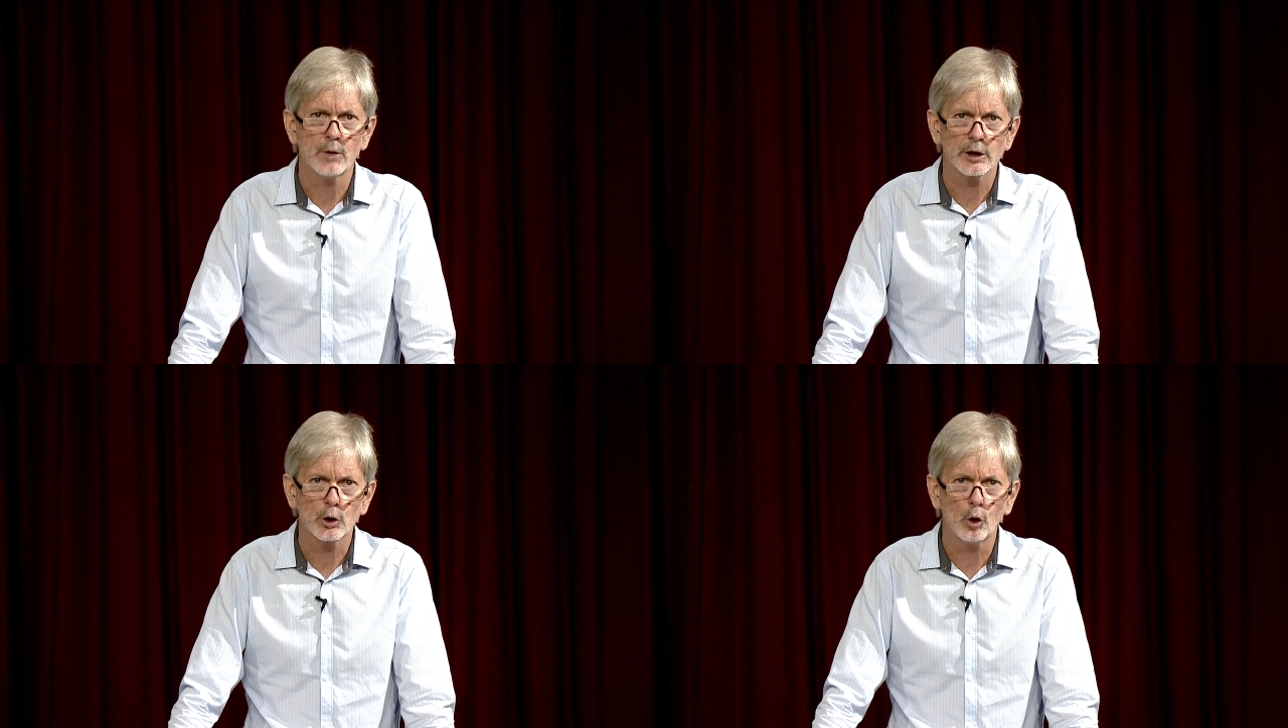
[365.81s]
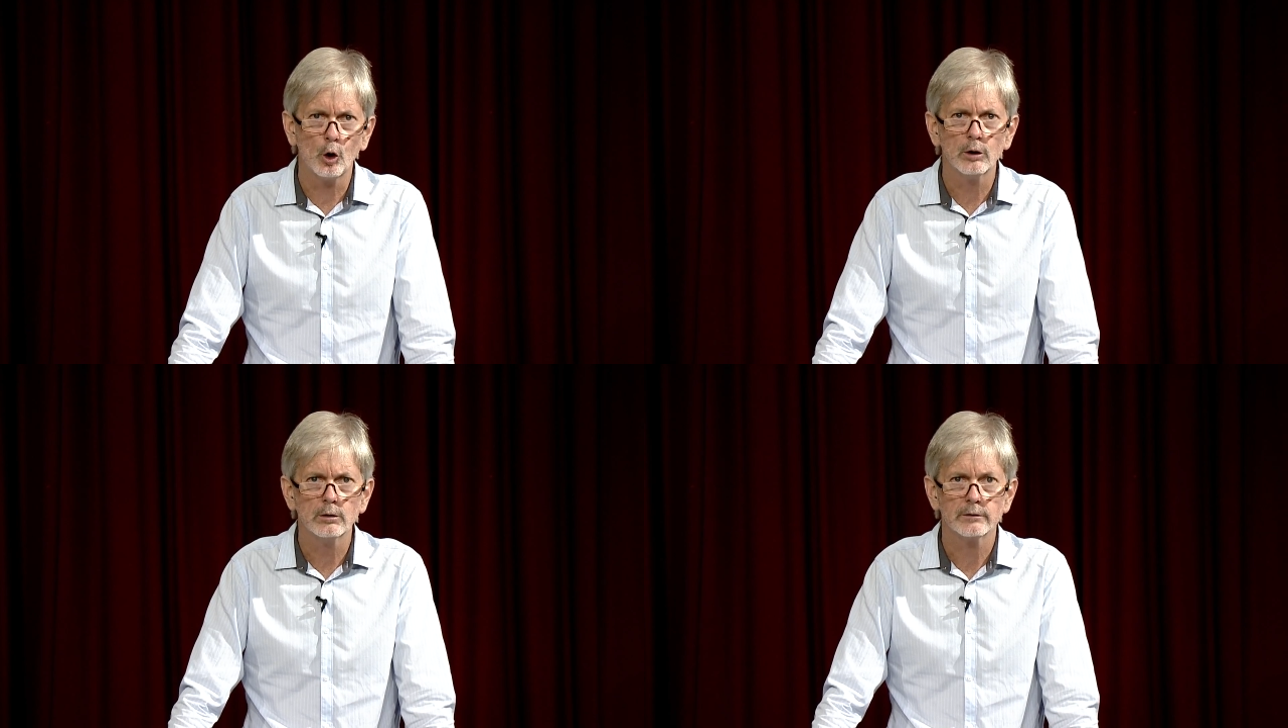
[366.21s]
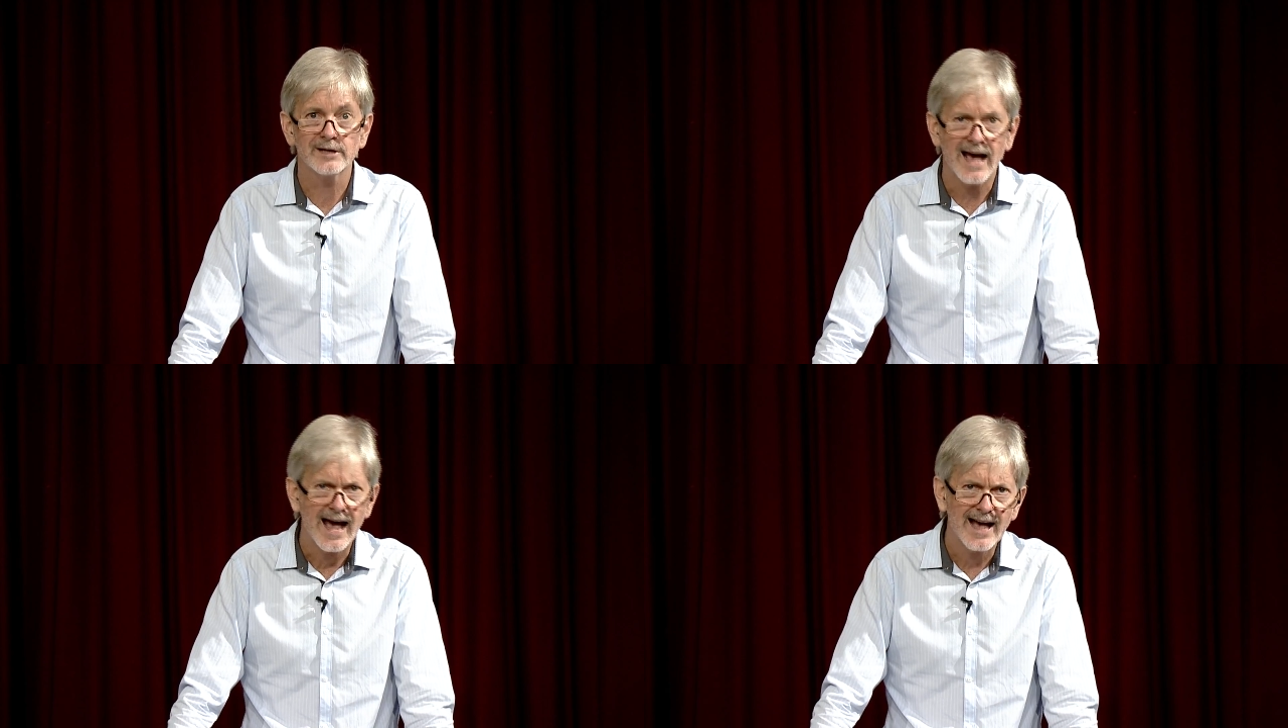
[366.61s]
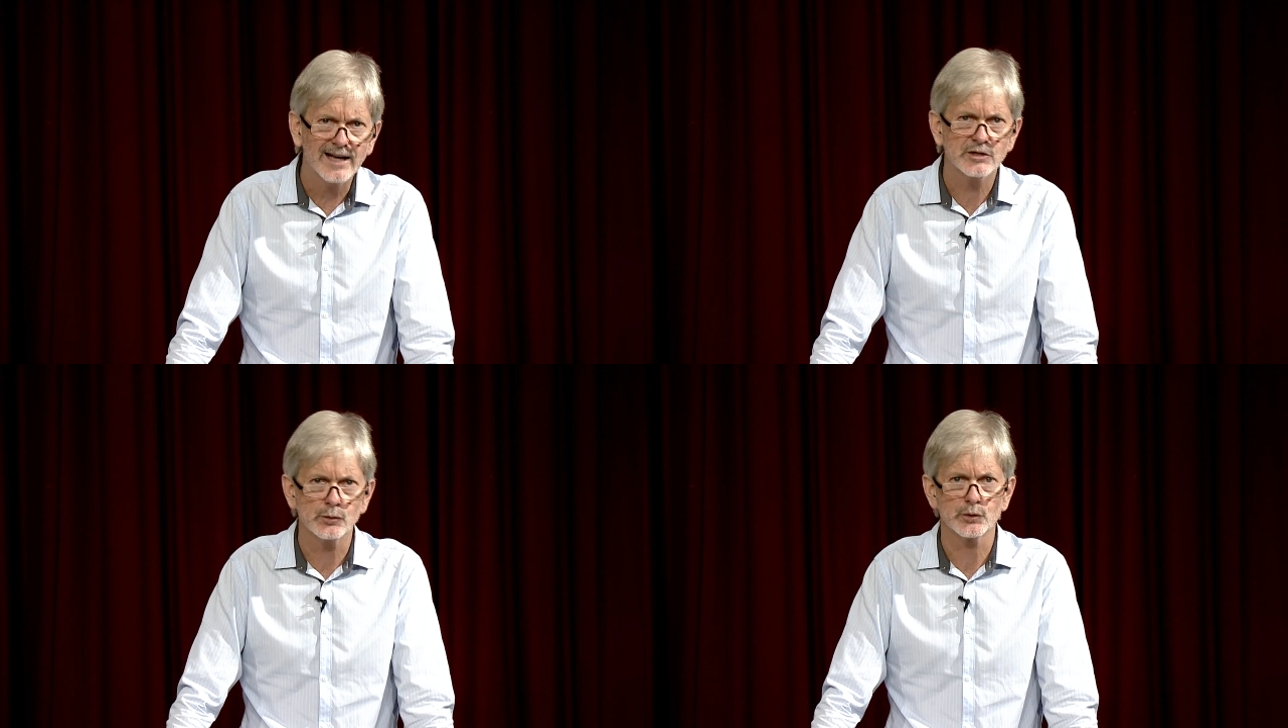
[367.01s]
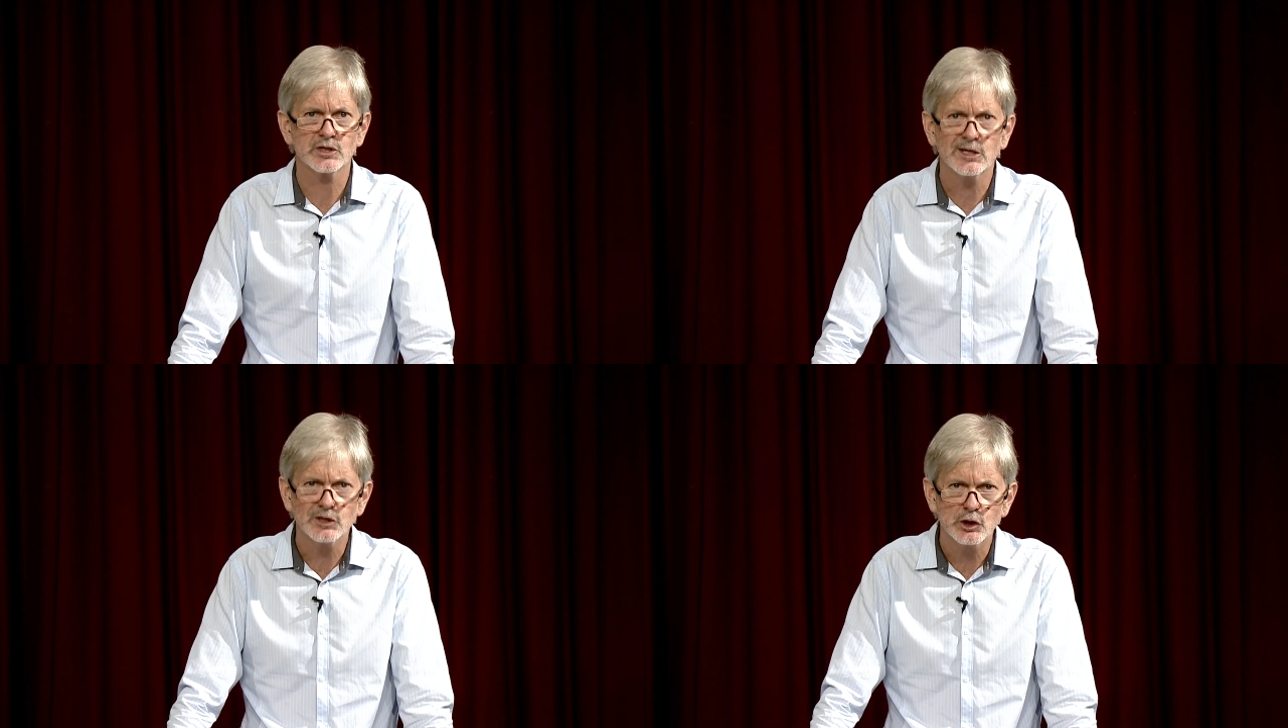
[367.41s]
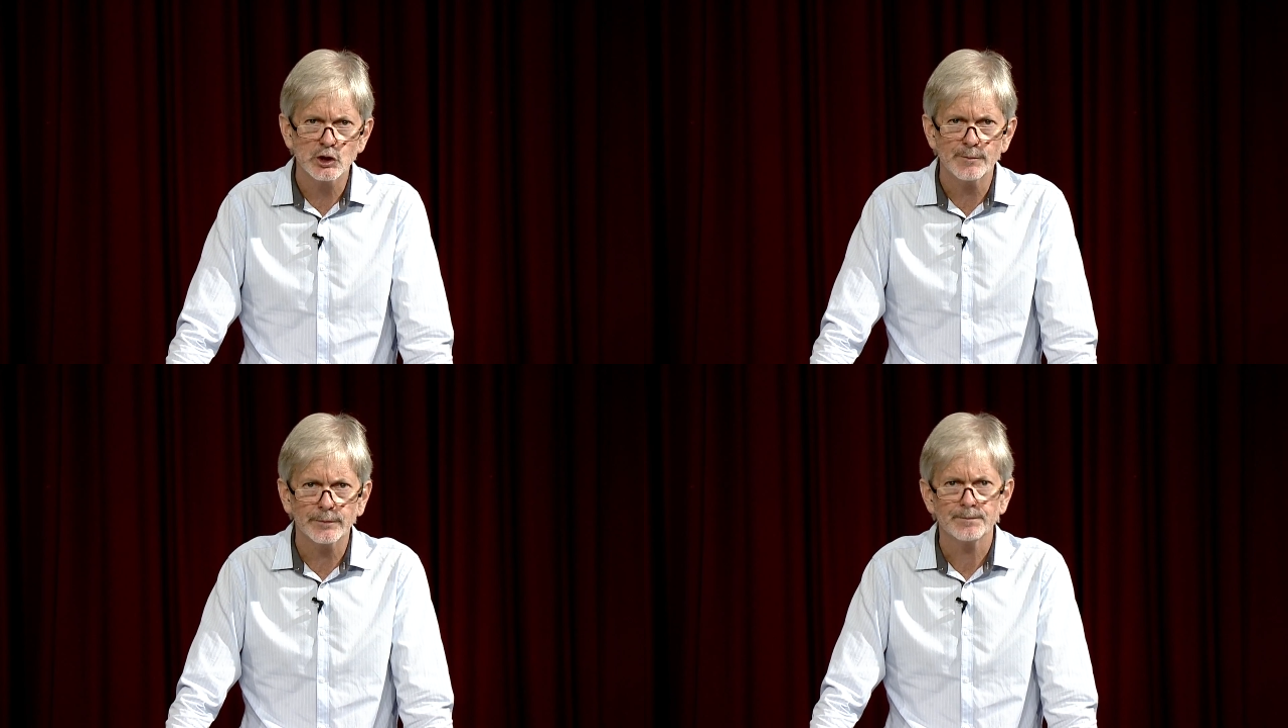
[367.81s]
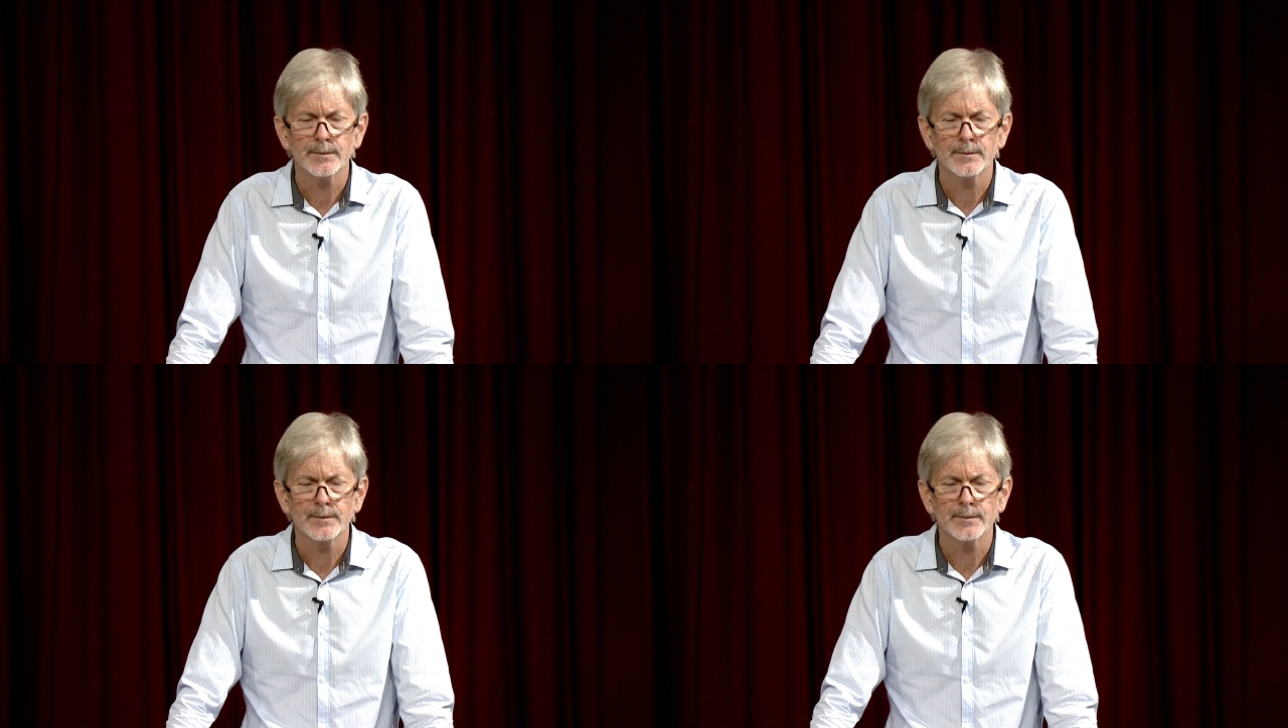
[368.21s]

might call gags or censorship